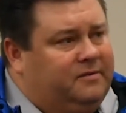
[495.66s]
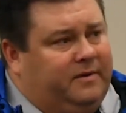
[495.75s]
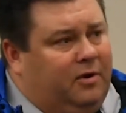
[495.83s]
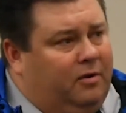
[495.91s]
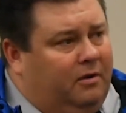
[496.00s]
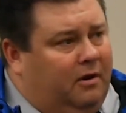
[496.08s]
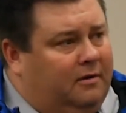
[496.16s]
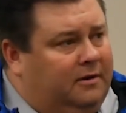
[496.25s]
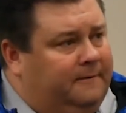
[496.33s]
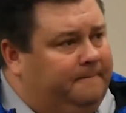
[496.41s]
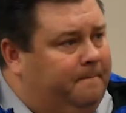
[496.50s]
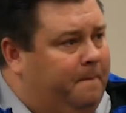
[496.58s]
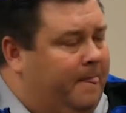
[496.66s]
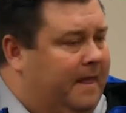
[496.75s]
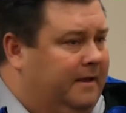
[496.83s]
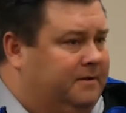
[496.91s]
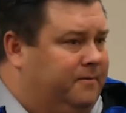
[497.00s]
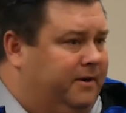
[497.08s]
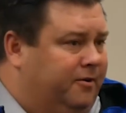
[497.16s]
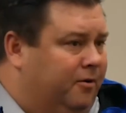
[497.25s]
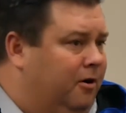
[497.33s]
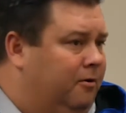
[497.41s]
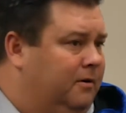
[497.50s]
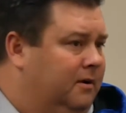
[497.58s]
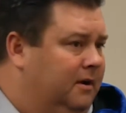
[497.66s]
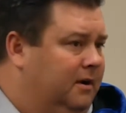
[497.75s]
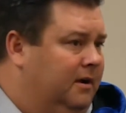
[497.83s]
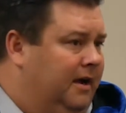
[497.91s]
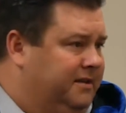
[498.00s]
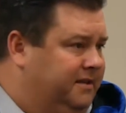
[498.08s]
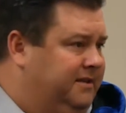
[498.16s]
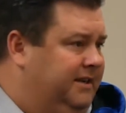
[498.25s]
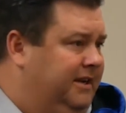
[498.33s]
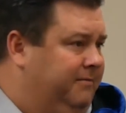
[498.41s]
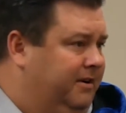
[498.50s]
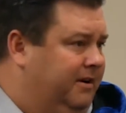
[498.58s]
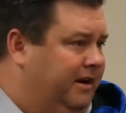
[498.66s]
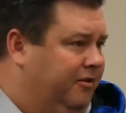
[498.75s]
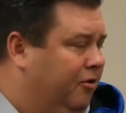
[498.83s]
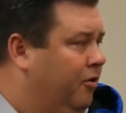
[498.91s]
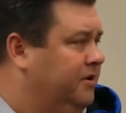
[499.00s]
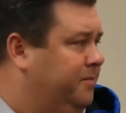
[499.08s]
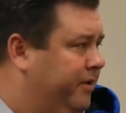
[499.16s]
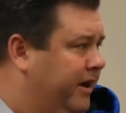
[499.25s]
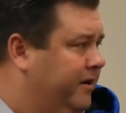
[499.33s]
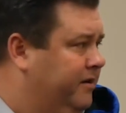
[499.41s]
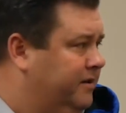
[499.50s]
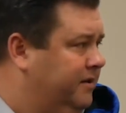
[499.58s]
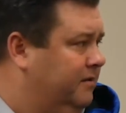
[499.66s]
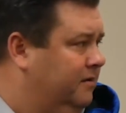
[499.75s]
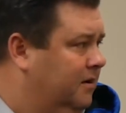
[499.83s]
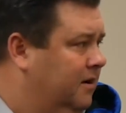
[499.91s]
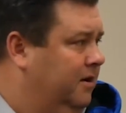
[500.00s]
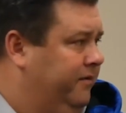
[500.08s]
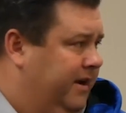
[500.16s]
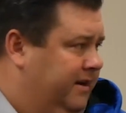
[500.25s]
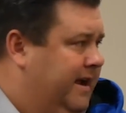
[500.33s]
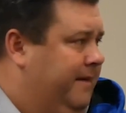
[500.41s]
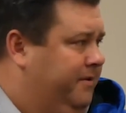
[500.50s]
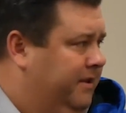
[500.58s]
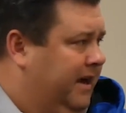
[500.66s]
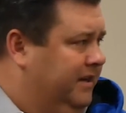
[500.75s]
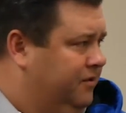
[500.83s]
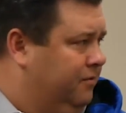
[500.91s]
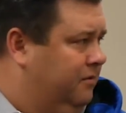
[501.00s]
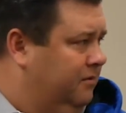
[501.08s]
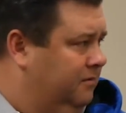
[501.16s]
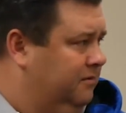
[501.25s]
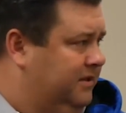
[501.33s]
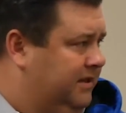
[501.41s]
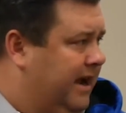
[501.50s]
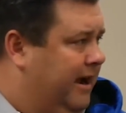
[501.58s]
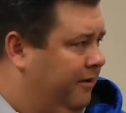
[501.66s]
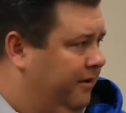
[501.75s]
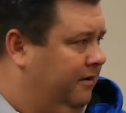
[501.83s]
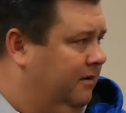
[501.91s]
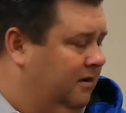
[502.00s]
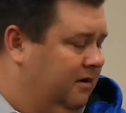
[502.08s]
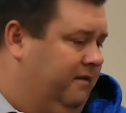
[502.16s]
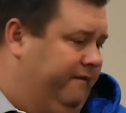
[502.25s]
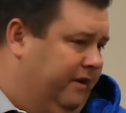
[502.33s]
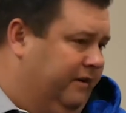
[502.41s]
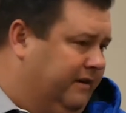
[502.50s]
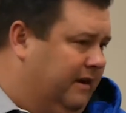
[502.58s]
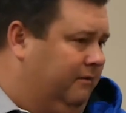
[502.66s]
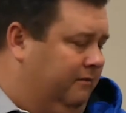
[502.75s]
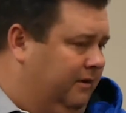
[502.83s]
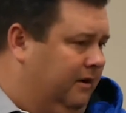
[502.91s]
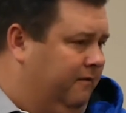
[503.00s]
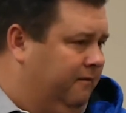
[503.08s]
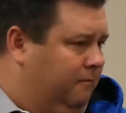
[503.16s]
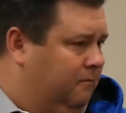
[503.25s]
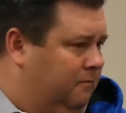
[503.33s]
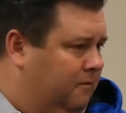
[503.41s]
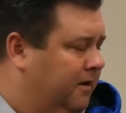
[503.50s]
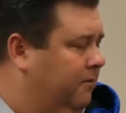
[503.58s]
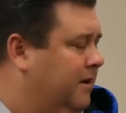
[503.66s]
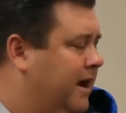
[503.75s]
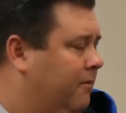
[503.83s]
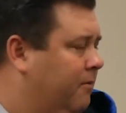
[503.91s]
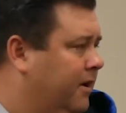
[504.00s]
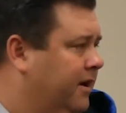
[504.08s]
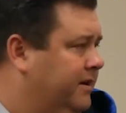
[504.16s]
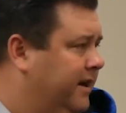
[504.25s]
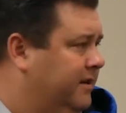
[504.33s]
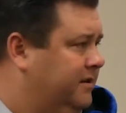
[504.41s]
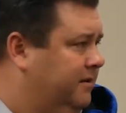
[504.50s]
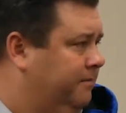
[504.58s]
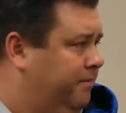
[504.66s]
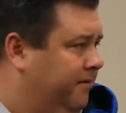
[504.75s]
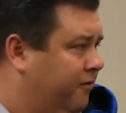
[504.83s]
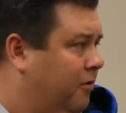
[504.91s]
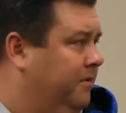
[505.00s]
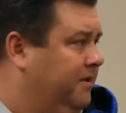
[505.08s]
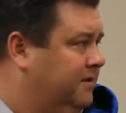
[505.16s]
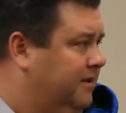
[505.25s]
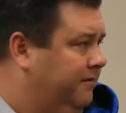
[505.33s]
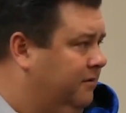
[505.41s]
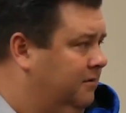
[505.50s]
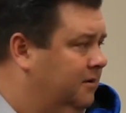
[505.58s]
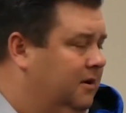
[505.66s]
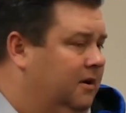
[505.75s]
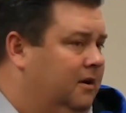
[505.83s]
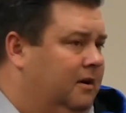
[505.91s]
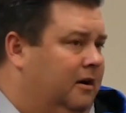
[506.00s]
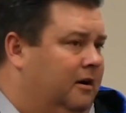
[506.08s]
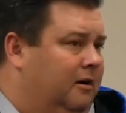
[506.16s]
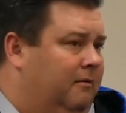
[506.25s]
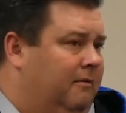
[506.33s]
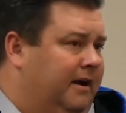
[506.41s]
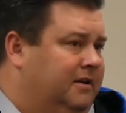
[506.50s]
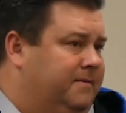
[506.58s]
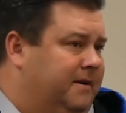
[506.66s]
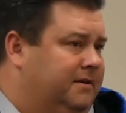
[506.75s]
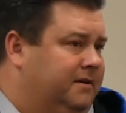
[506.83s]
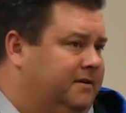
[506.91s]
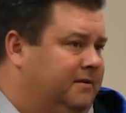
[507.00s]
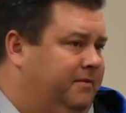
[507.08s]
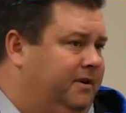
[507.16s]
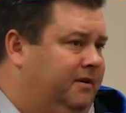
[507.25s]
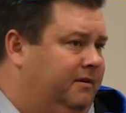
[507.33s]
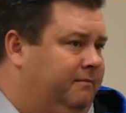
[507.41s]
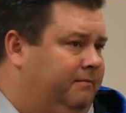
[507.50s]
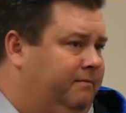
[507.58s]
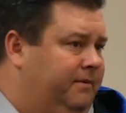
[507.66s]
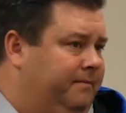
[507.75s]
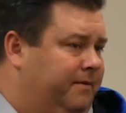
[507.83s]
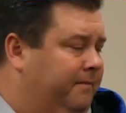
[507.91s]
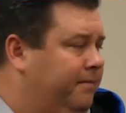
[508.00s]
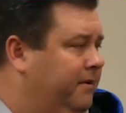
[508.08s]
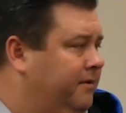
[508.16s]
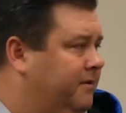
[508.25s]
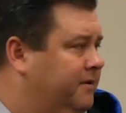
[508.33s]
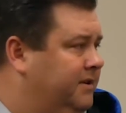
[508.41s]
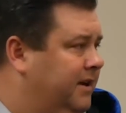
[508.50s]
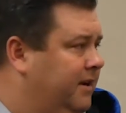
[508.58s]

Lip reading: go along and as we grow as a team and grow as players, and they adapt to the high school style and figures out what kind of work it takes to perform at this level. I expect us to be pumping towards the